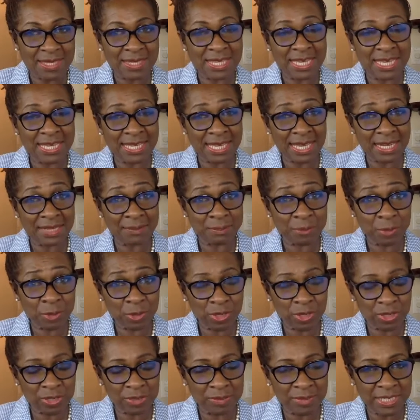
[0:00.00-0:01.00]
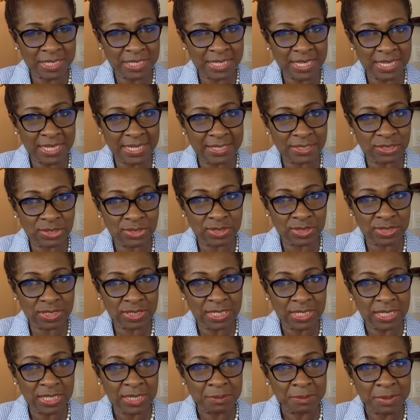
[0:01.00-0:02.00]
then they get put on a medication
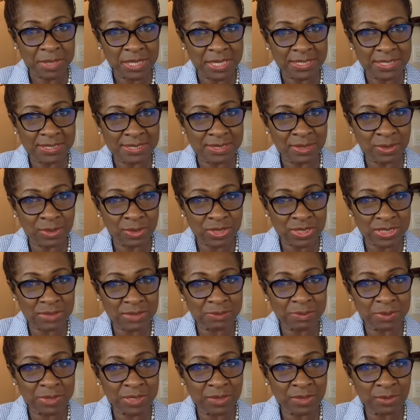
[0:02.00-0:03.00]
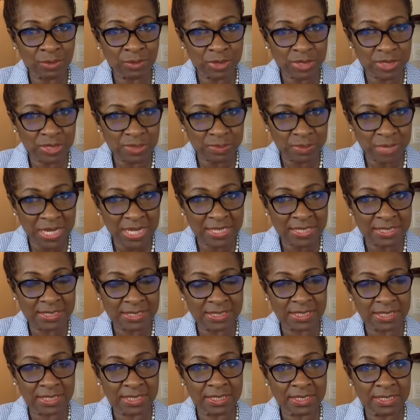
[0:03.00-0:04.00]
because they're simply
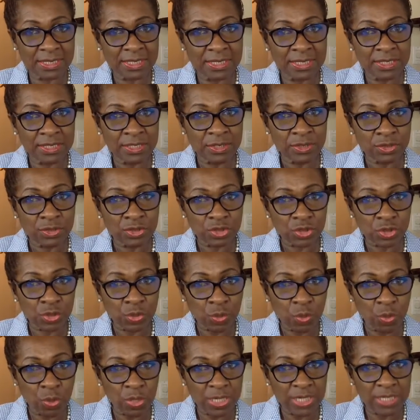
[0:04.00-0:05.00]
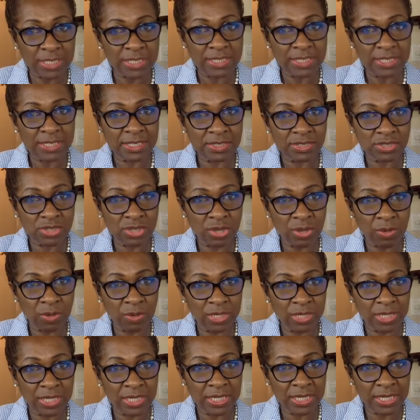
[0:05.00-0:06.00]
responding to what is
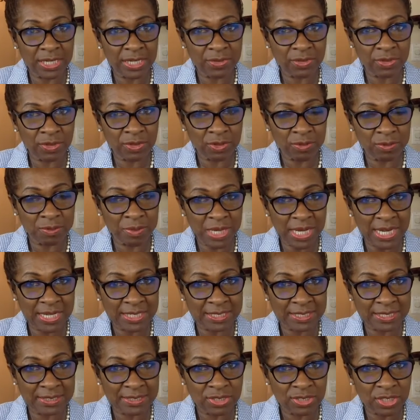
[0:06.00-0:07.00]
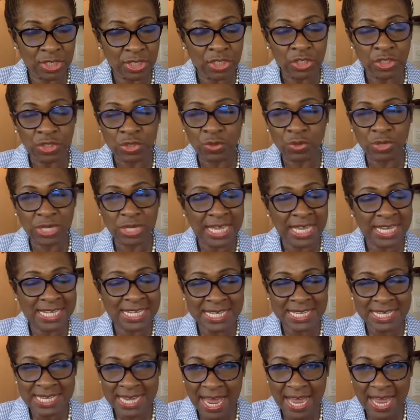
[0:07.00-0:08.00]
going in their bodies. You
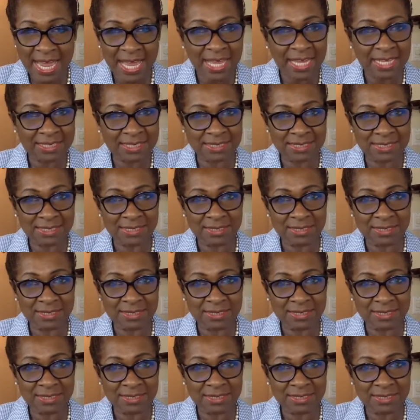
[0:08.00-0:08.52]
cannot